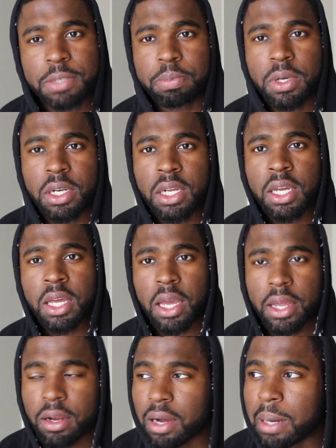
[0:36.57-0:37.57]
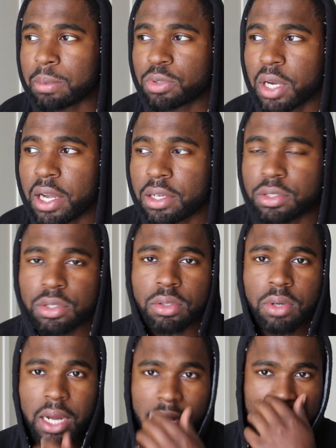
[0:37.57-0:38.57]
but you know, I'm trying
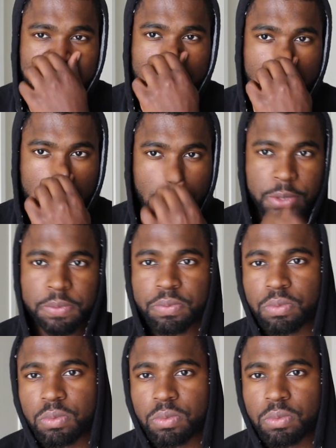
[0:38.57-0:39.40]
to, I guess,